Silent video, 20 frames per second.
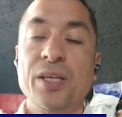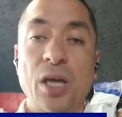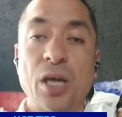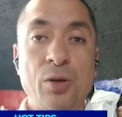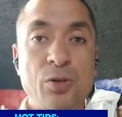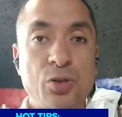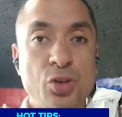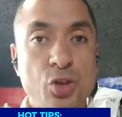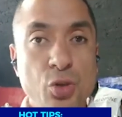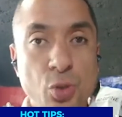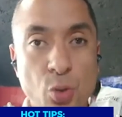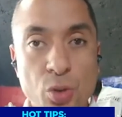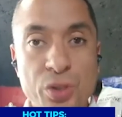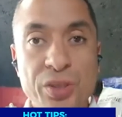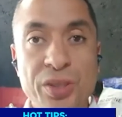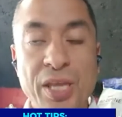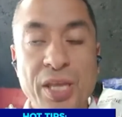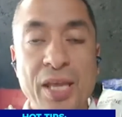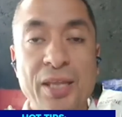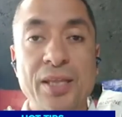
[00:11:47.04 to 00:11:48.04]

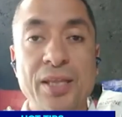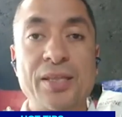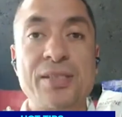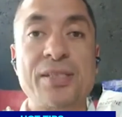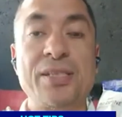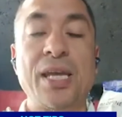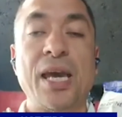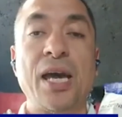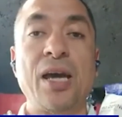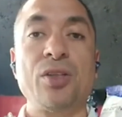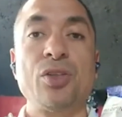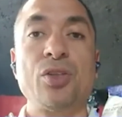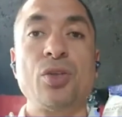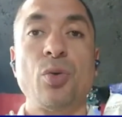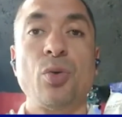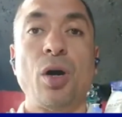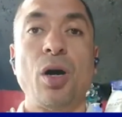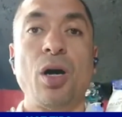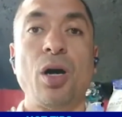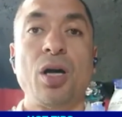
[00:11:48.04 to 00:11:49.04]
shorten that list down
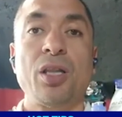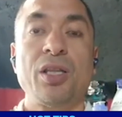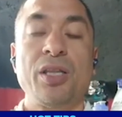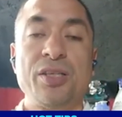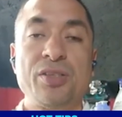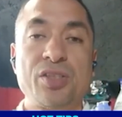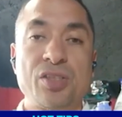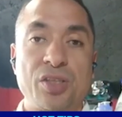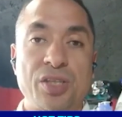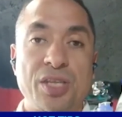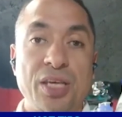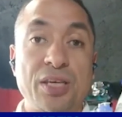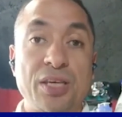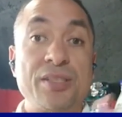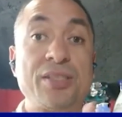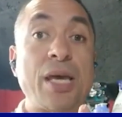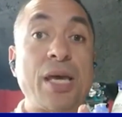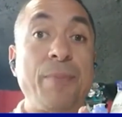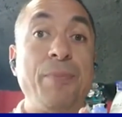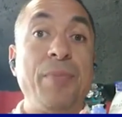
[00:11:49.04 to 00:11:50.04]
to a hot list of things
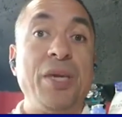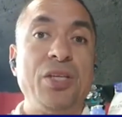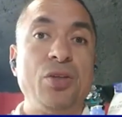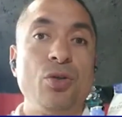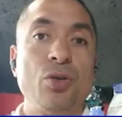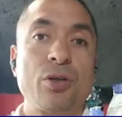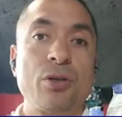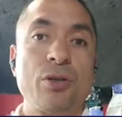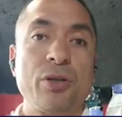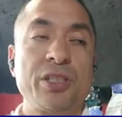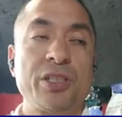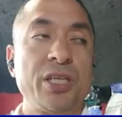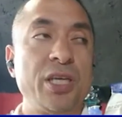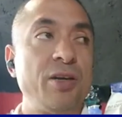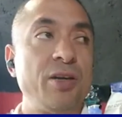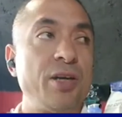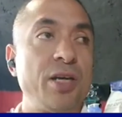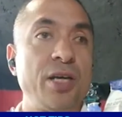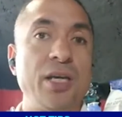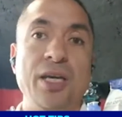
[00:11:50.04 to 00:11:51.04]
that meet your
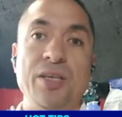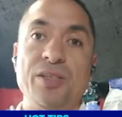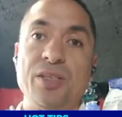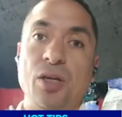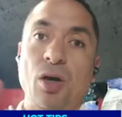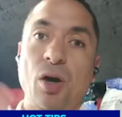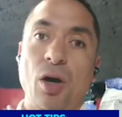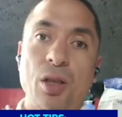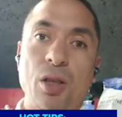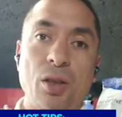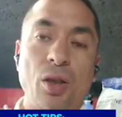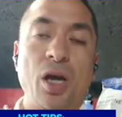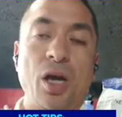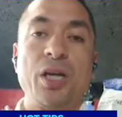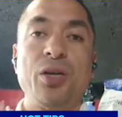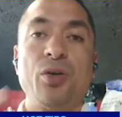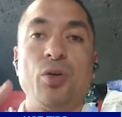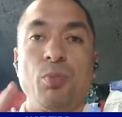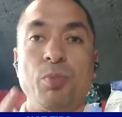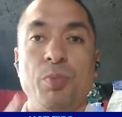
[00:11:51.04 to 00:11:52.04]
criteria. Is it
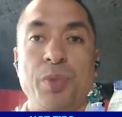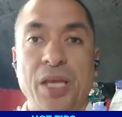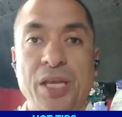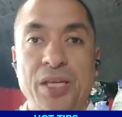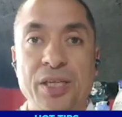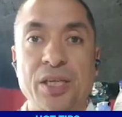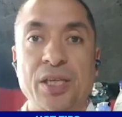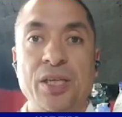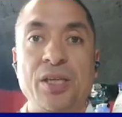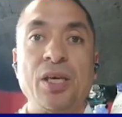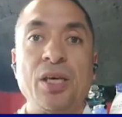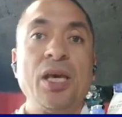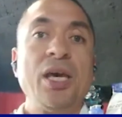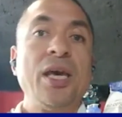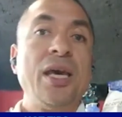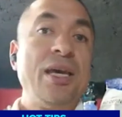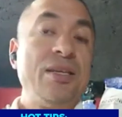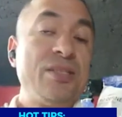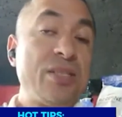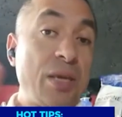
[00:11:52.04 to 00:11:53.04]
online or blended?
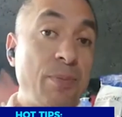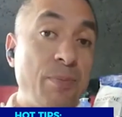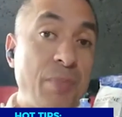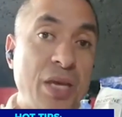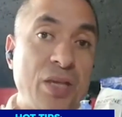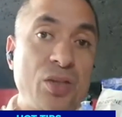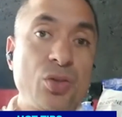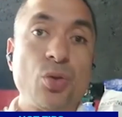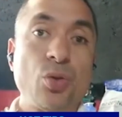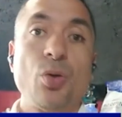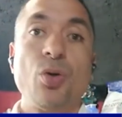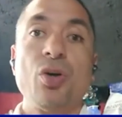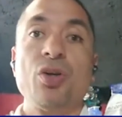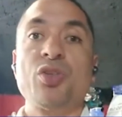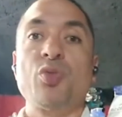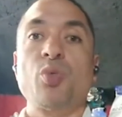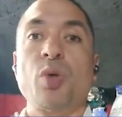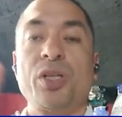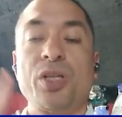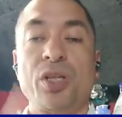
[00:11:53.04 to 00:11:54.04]
Is there
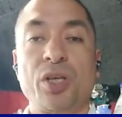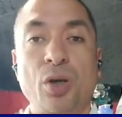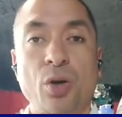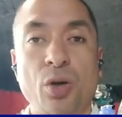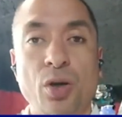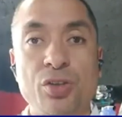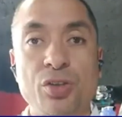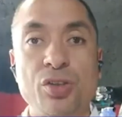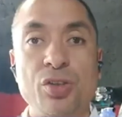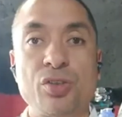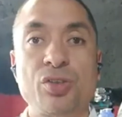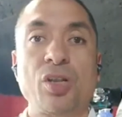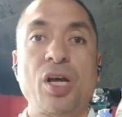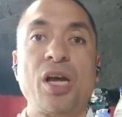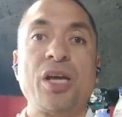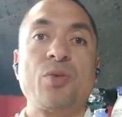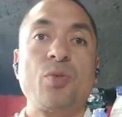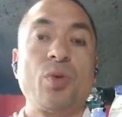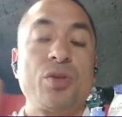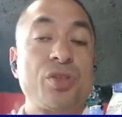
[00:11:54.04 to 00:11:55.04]
mentors? What are the coaches
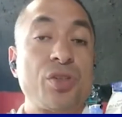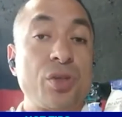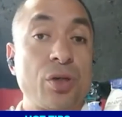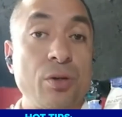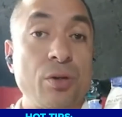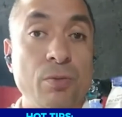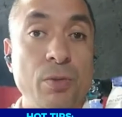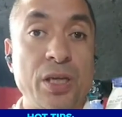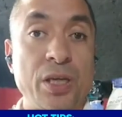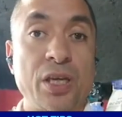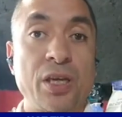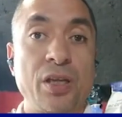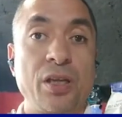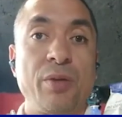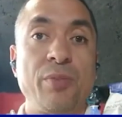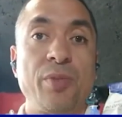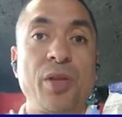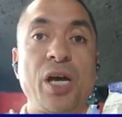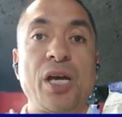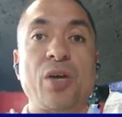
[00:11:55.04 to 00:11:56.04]
like? What's the
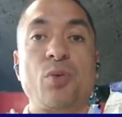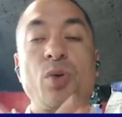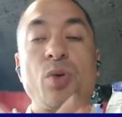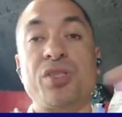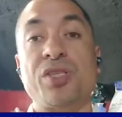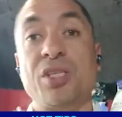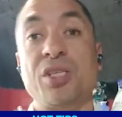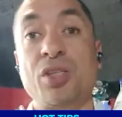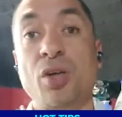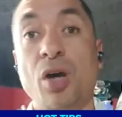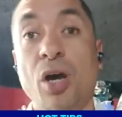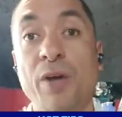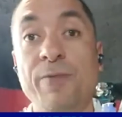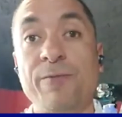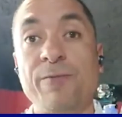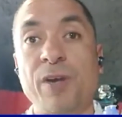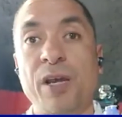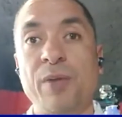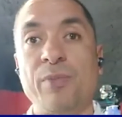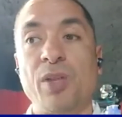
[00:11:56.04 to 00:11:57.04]
curriculum like? What's the time
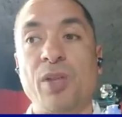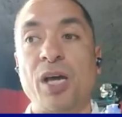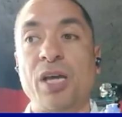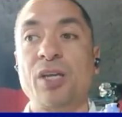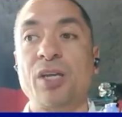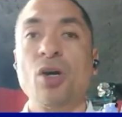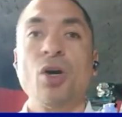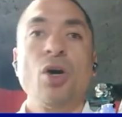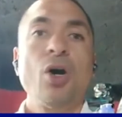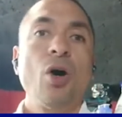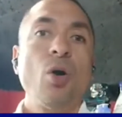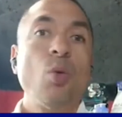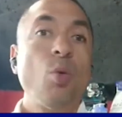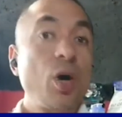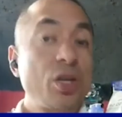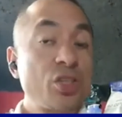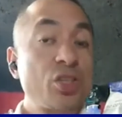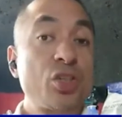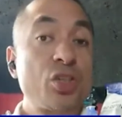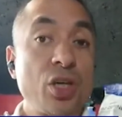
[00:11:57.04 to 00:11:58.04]
frame like?
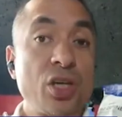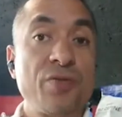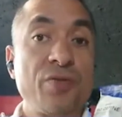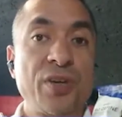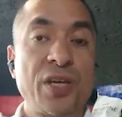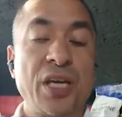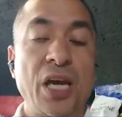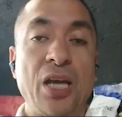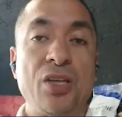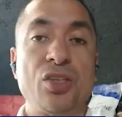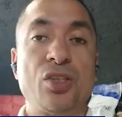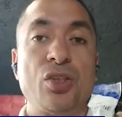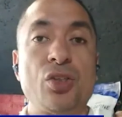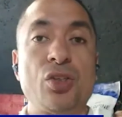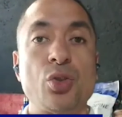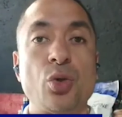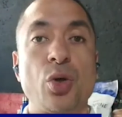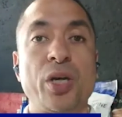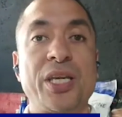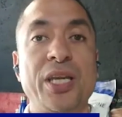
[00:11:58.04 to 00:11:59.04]
What certifications
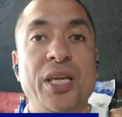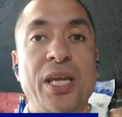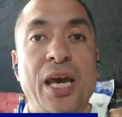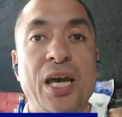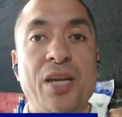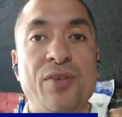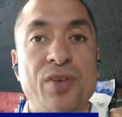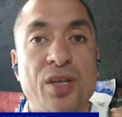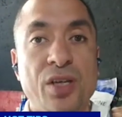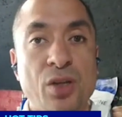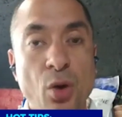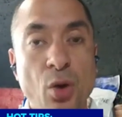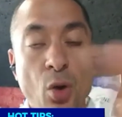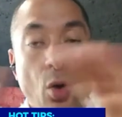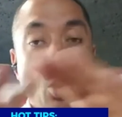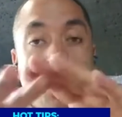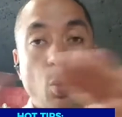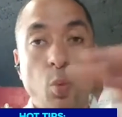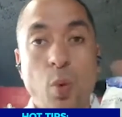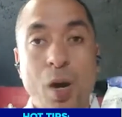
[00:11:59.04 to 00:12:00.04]
do I get out of it?
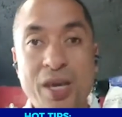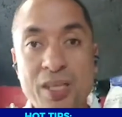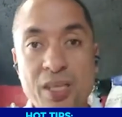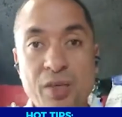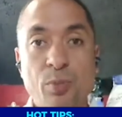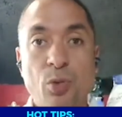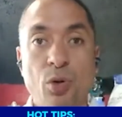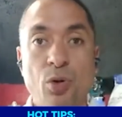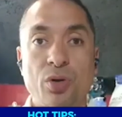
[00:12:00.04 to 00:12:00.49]
Weigh them all